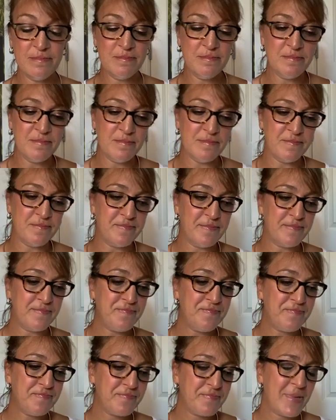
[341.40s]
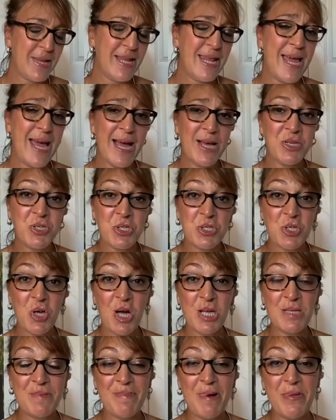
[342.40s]
and I actually
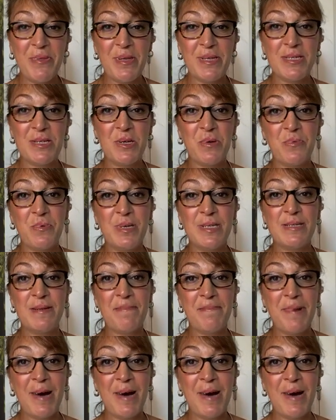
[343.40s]
talked about this in a recent